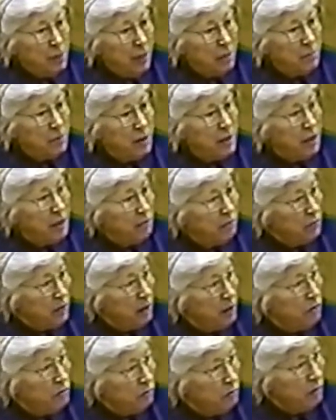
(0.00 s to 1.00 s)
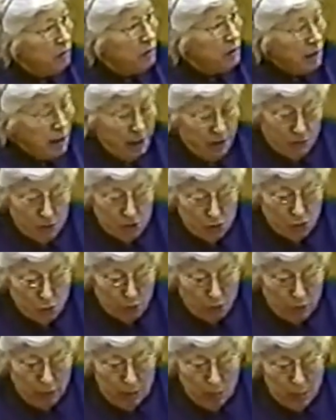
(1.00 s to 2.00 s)
the public if they do not have a
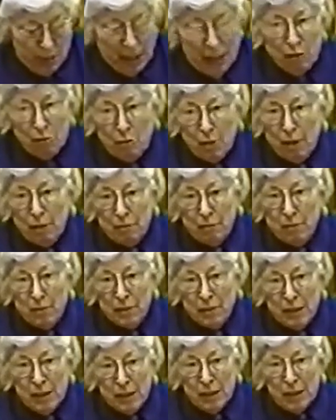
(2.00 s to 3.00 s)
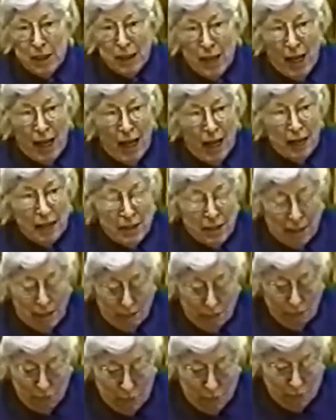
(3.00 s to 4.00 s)
sordid background and
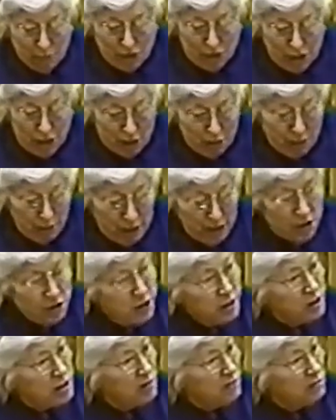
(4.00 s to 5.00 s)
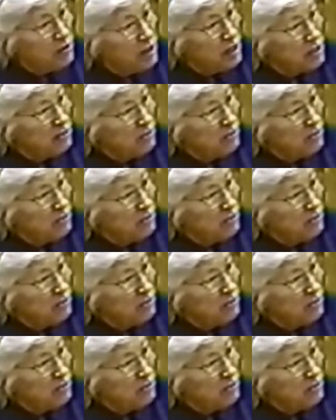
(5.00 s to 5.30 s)
come from generations of